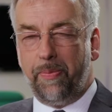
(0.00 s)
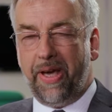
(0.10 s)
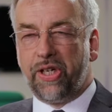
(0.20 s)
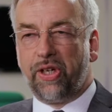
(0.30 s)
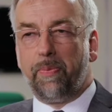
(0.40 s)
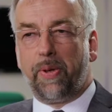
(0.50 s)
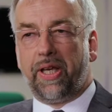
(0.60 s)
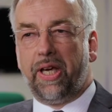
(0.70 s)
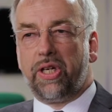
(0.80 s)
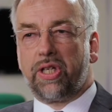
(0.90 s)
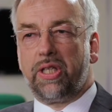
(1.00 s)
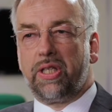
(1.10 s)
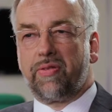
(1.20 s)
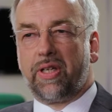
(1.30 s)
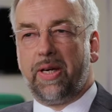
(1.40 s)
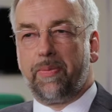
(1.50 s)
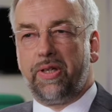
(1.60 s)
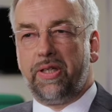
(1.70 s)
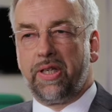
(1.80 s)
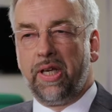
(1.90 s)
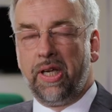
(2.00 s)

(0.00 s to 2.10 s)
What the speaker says: major implications for companies